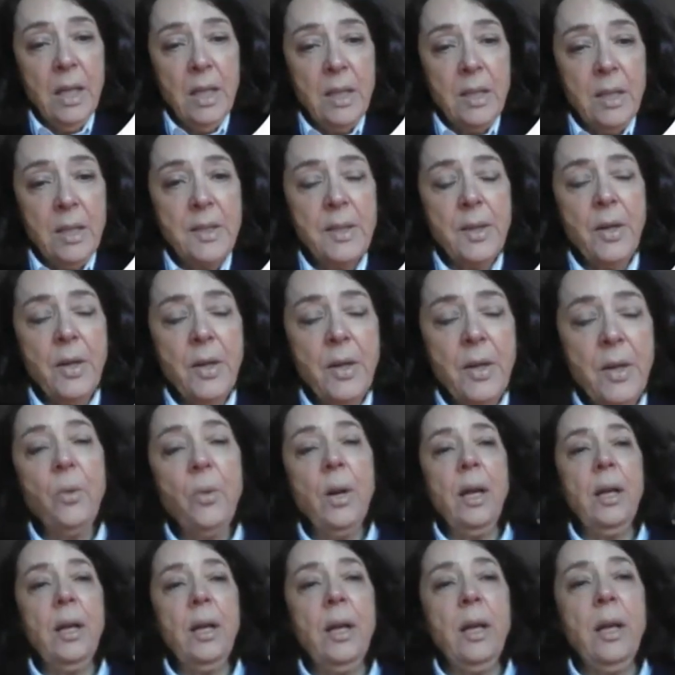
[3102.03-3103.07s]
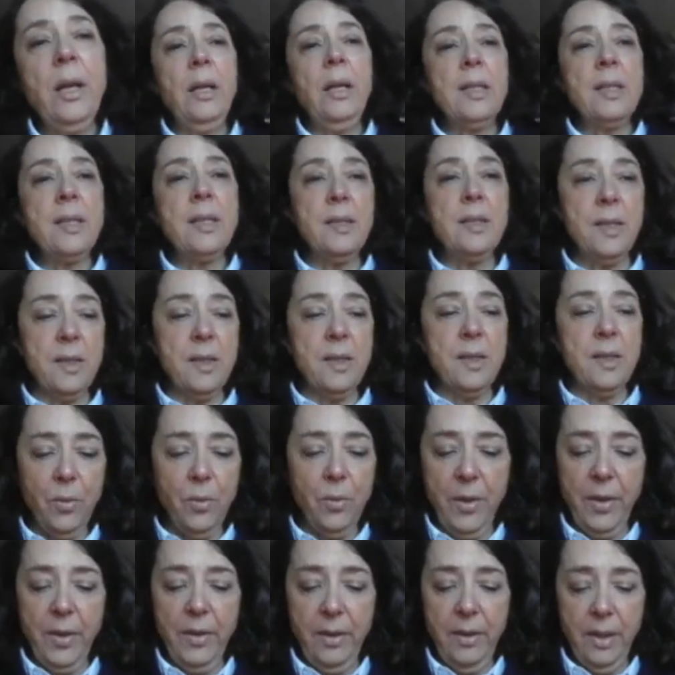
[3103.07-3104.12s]
So let's start
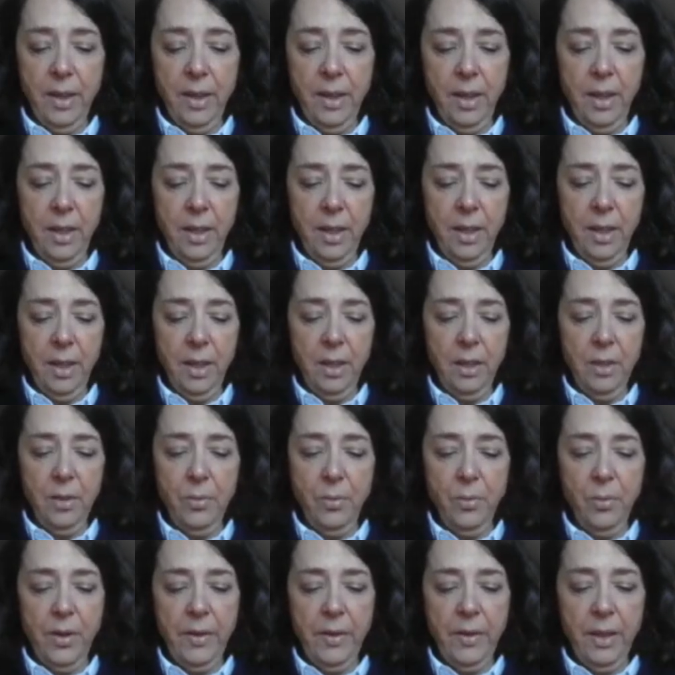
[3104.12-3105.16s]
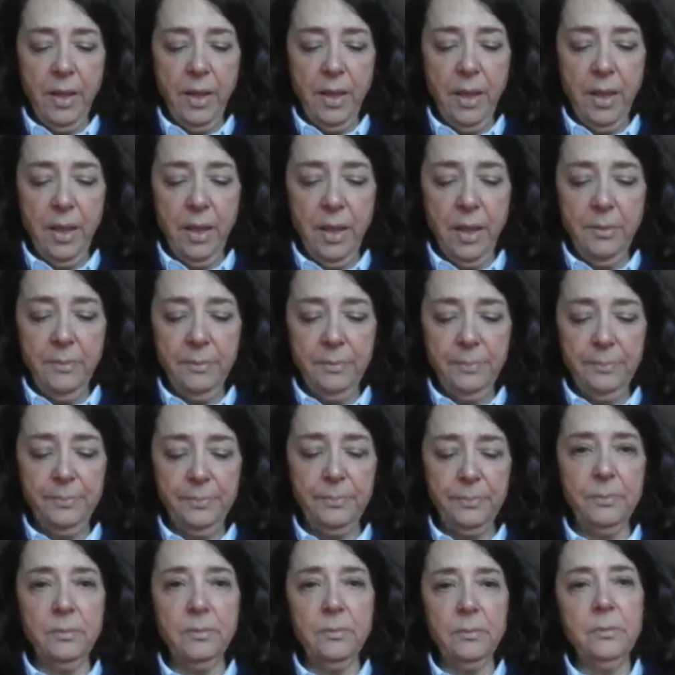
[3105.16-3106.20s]
with the.
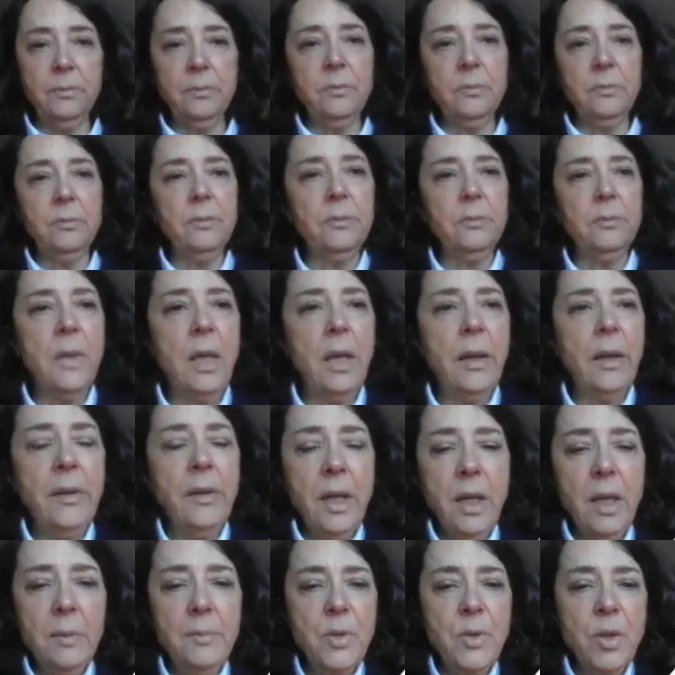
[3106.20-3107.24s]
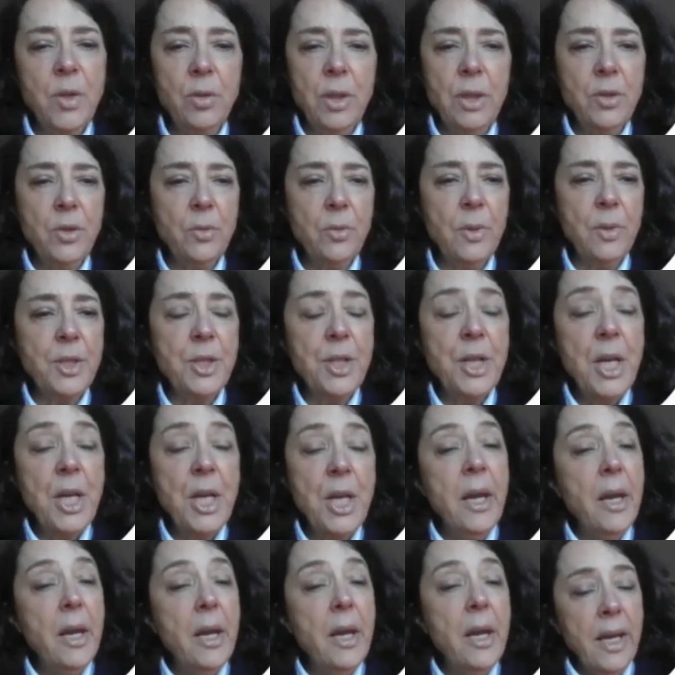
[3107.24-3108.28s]
I think I'm talking too much.
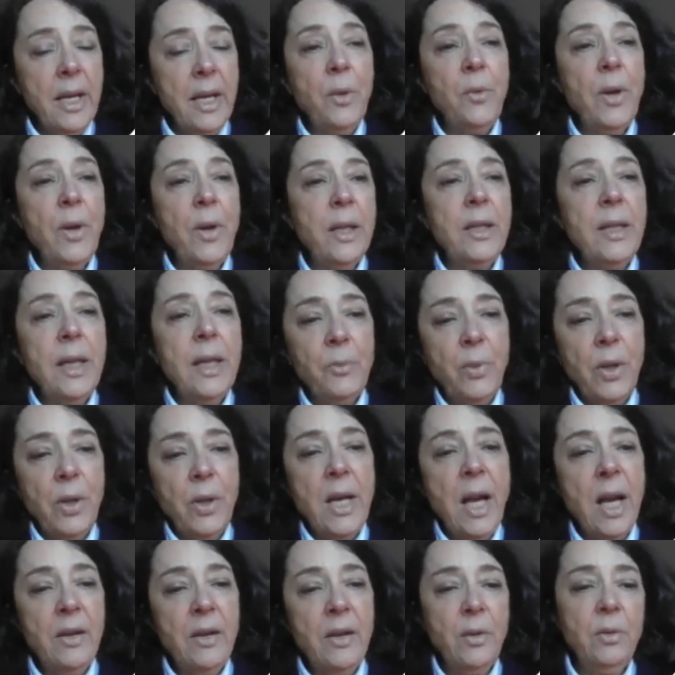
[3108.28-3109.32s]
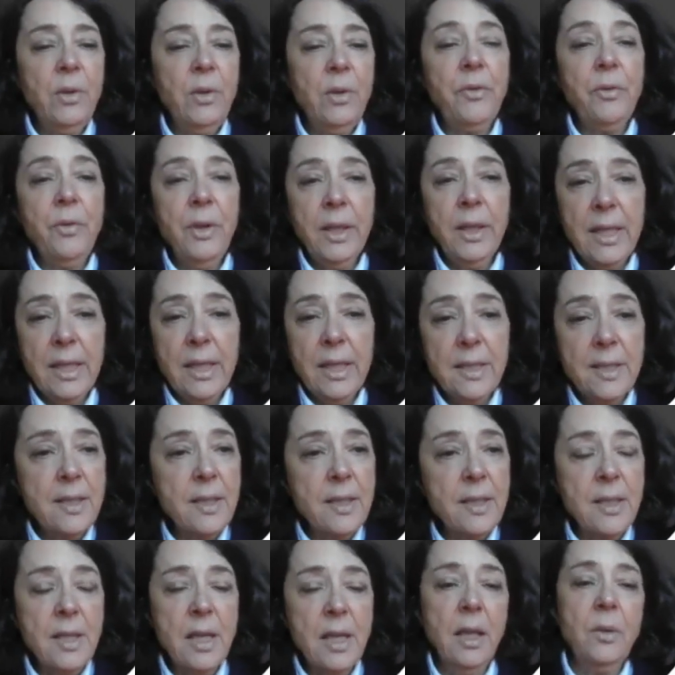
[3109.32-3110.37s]
Anyway, we have only 3
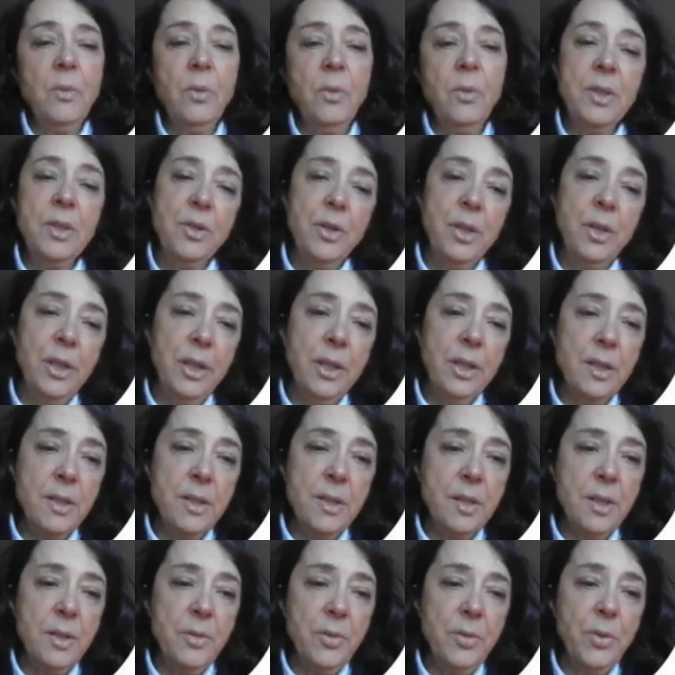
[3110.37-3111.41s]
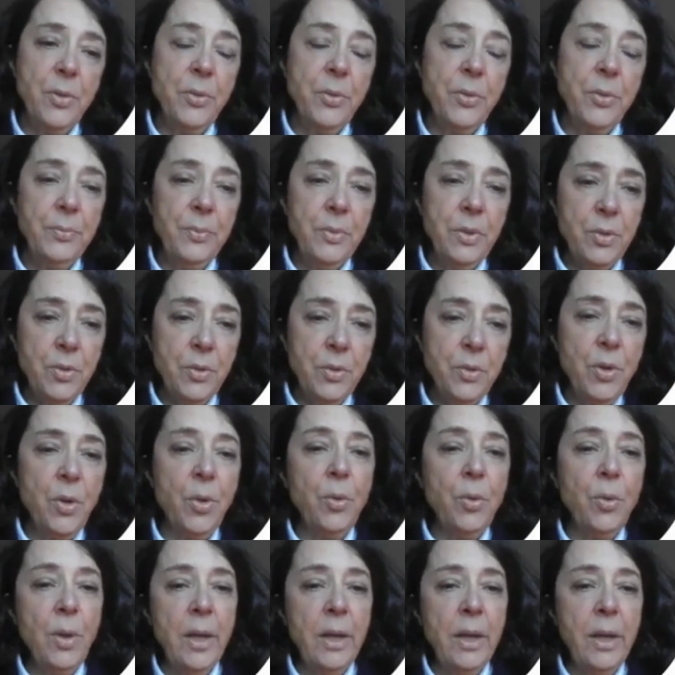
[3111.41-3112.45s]
cases. I will try just to
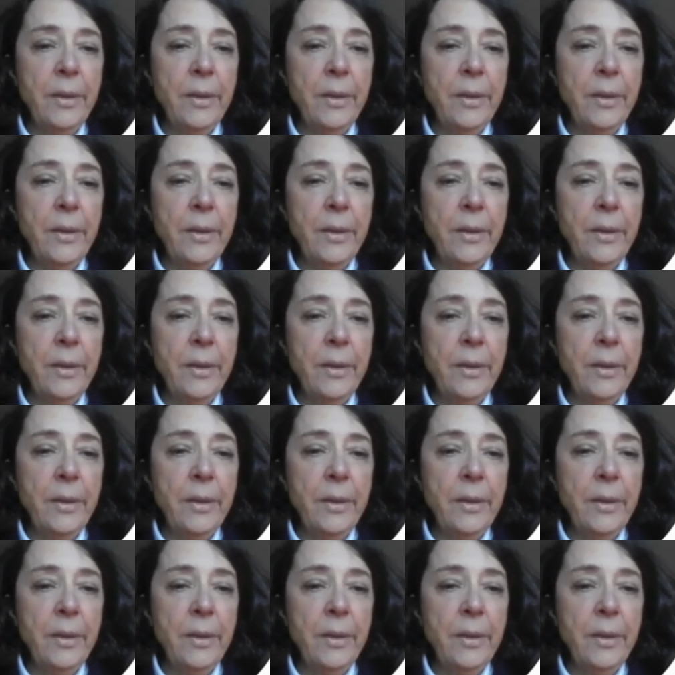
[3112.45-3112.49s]
go